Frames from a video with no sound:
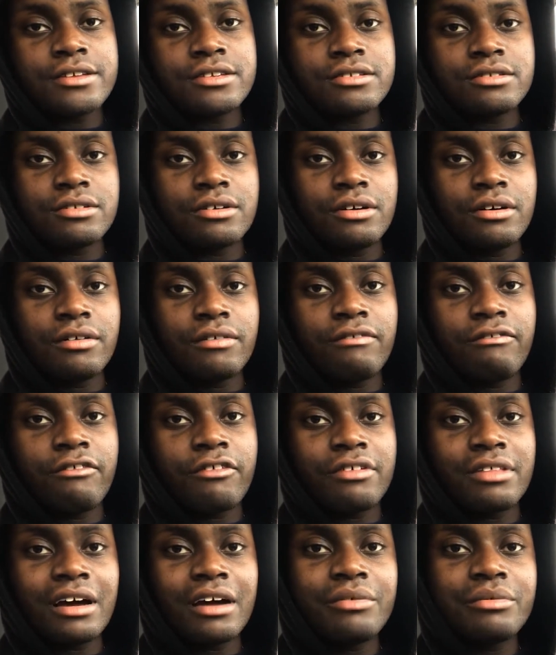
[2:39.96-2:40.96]
So
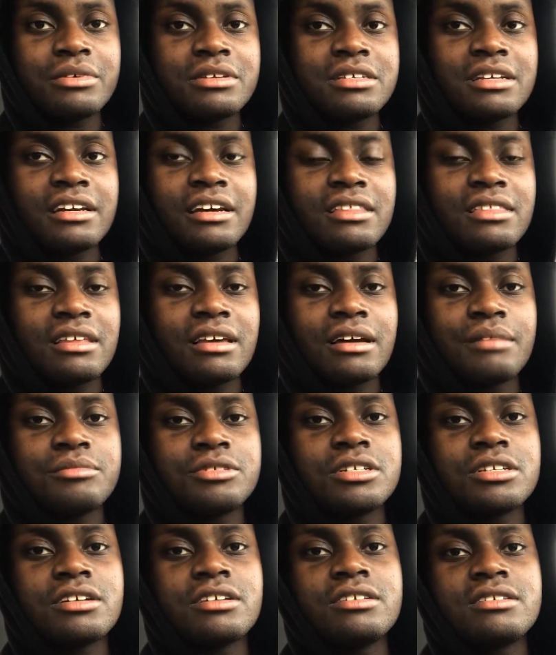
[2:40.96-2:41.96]
for that reason, I think
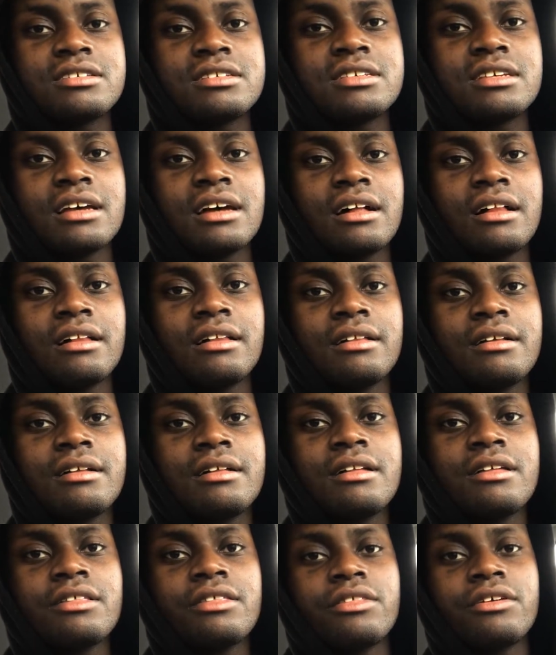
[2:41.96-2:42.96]
I'm just gonna sell
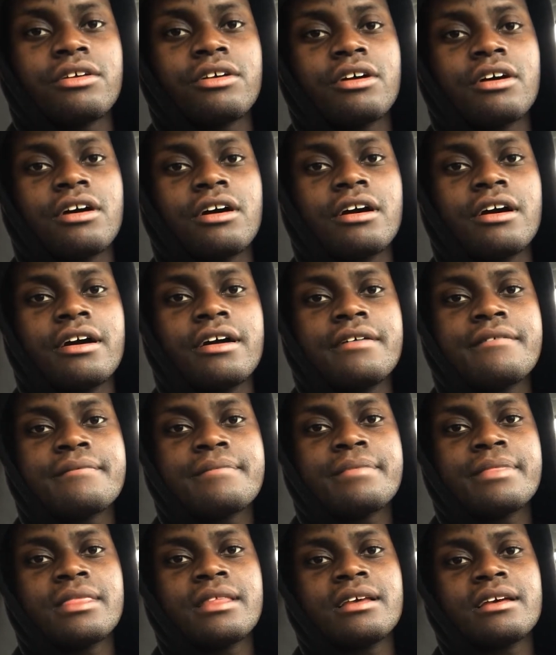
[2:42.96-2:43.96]
the car,
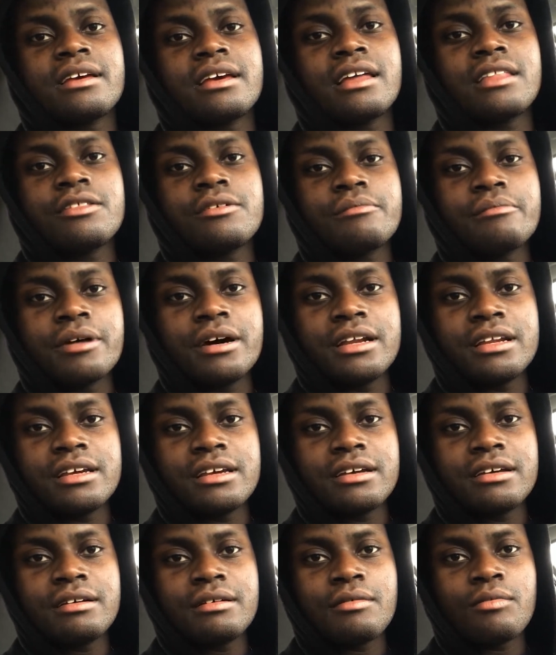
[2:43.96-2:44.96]
get the
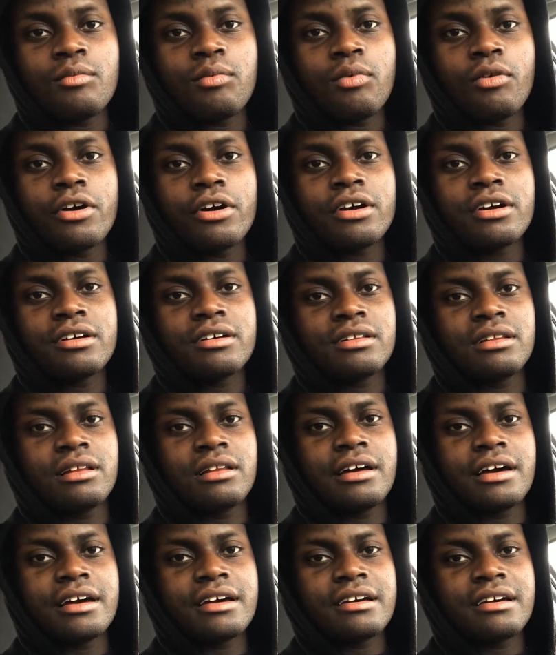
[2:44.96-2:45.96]
money, work
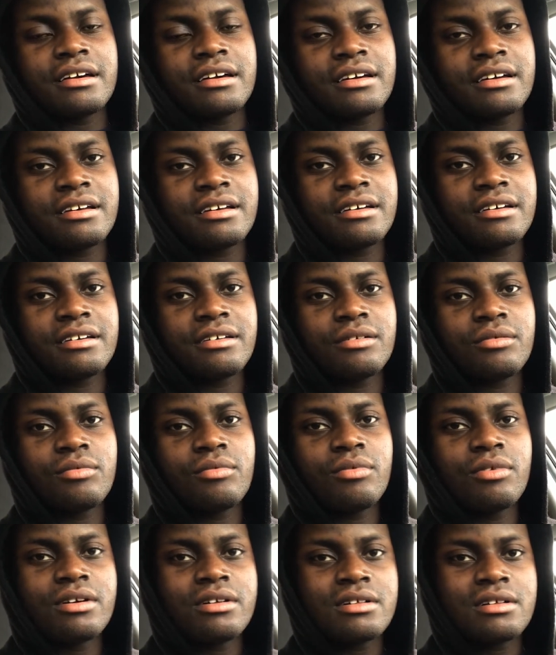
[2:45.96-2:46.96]
like
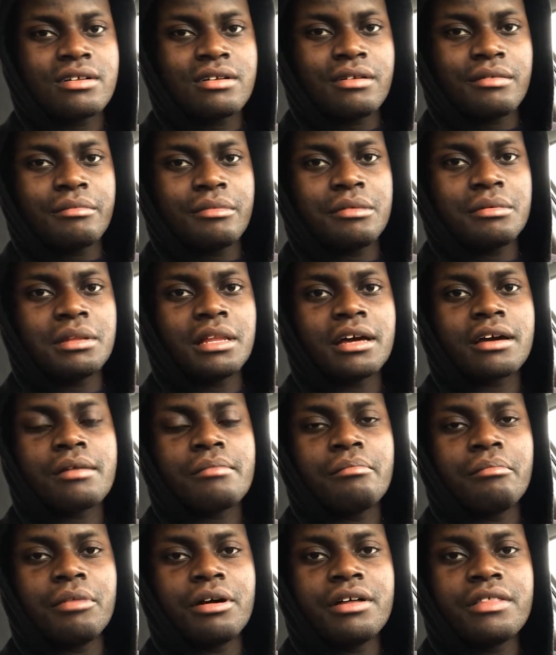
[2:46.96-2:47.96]
maybe
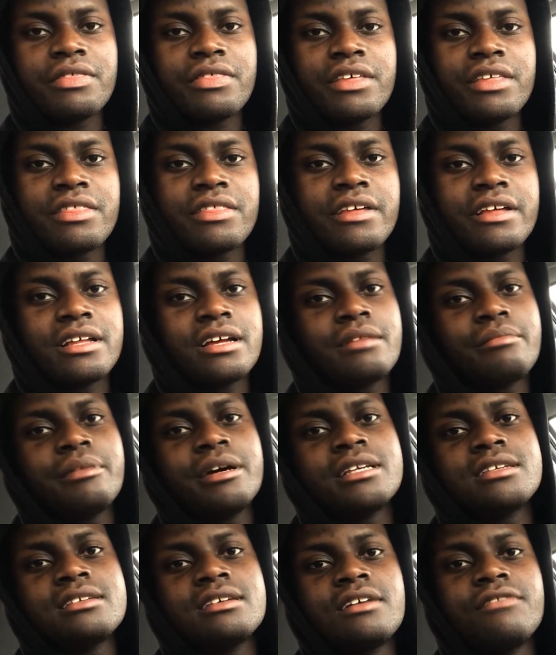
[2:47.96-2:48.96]
like a month, and then get
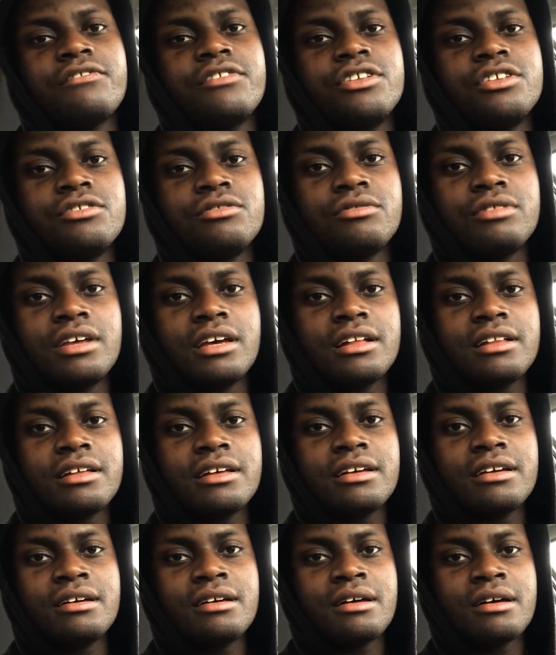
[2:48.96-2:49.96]
myself a new
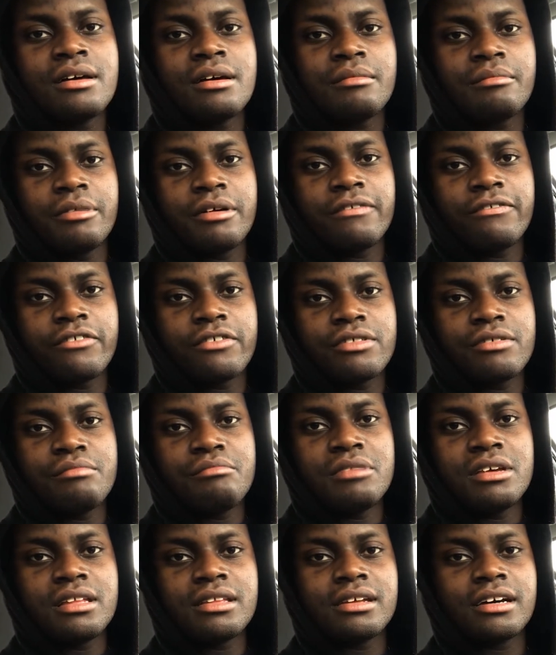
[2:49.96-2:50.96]
daily. But for
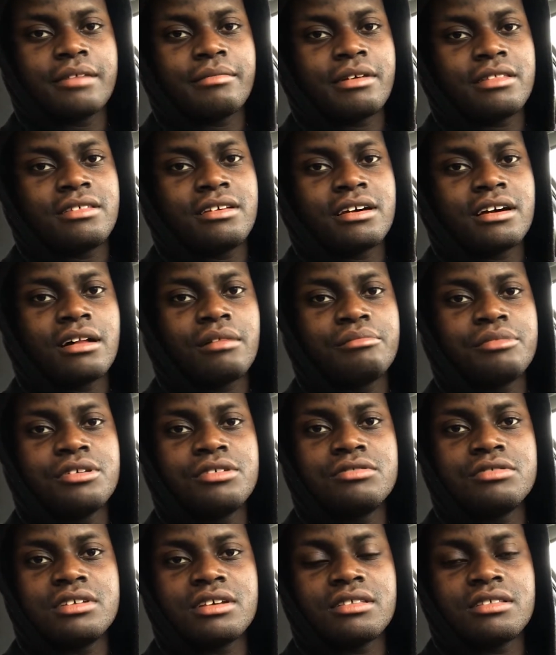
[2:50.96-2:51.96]
the meantime, I think I'll
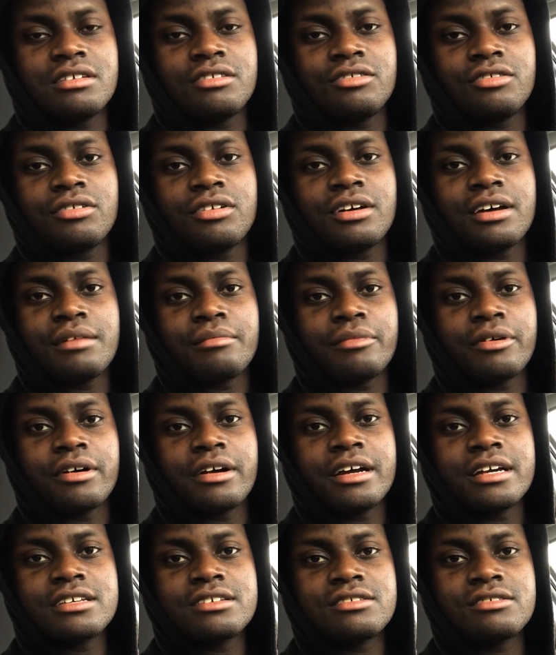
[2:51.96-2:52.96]
be using the Toyota
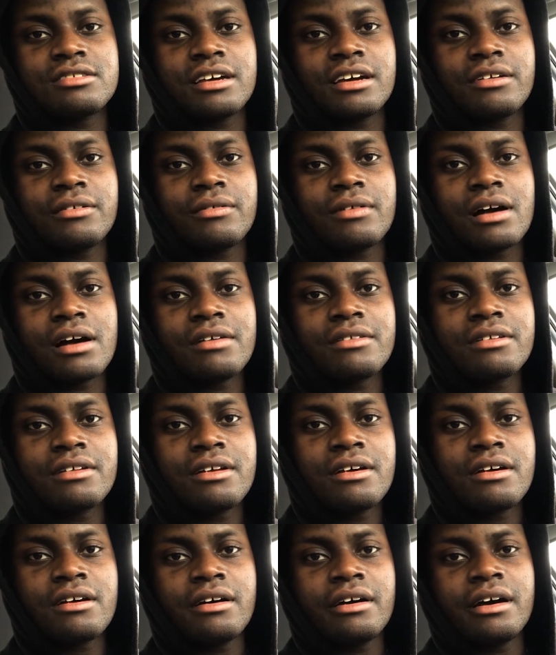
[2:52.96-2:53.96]
MRS to get around,
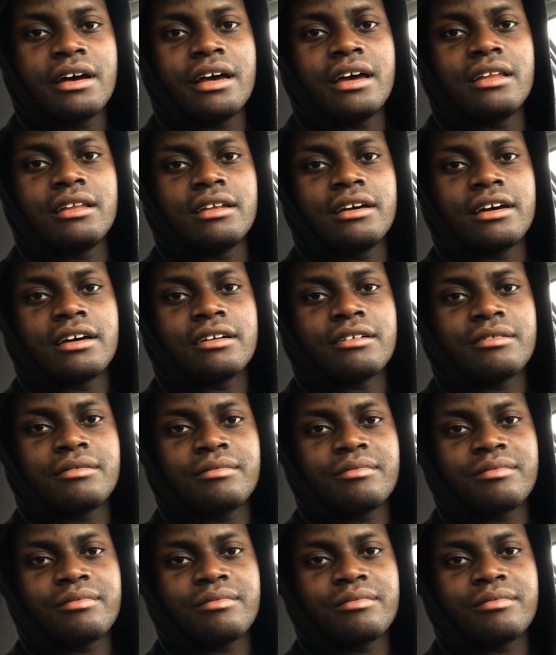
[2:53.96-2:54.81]
and like